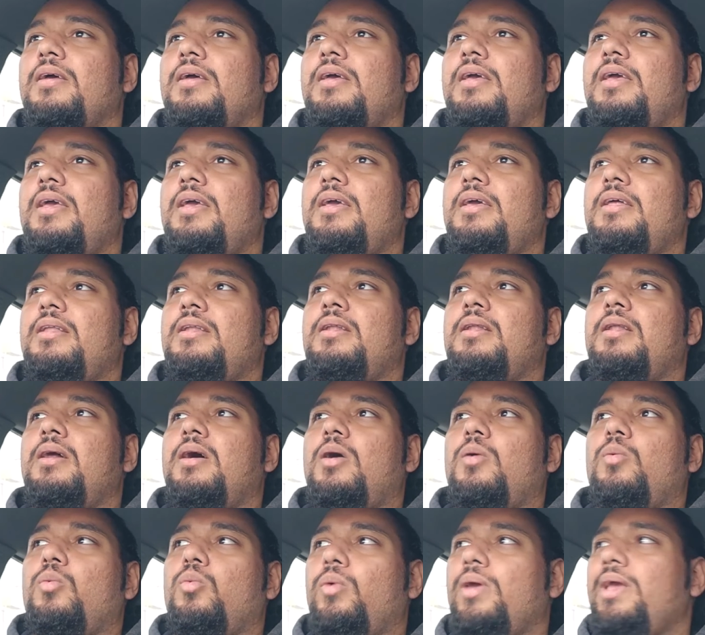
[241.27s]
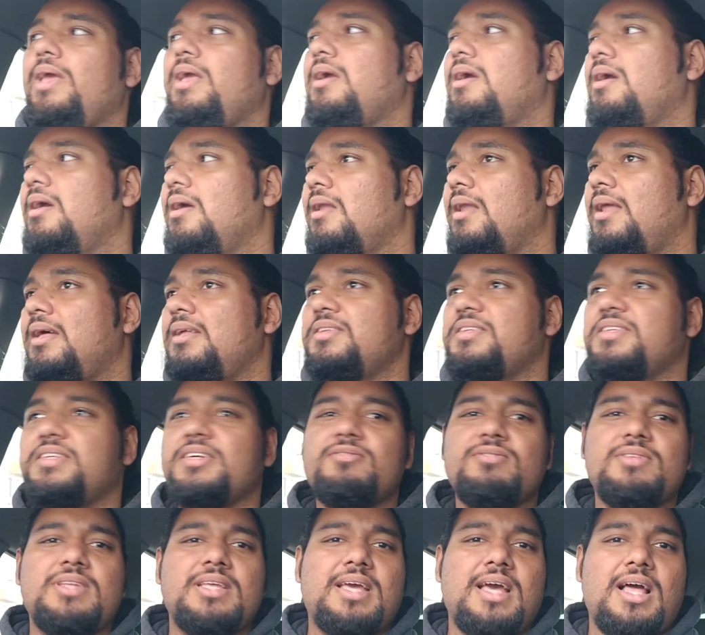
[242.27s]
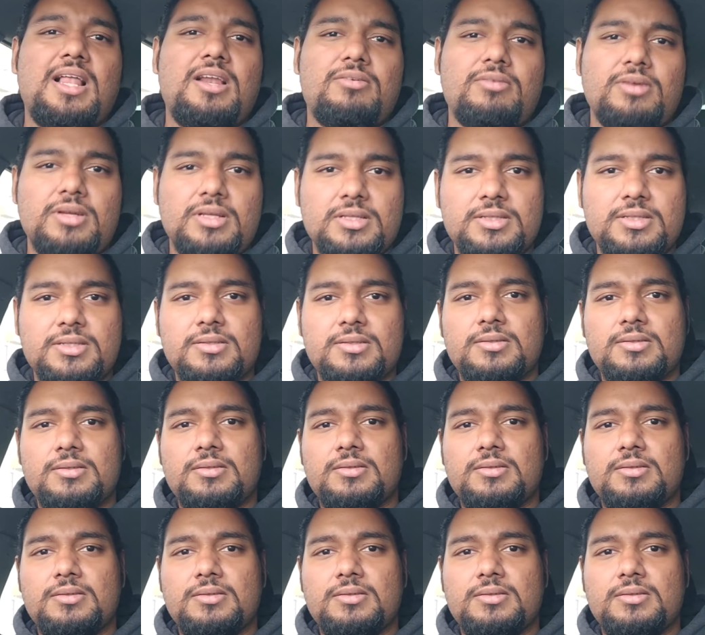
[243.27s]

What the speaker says: in a week, that's 70 calories.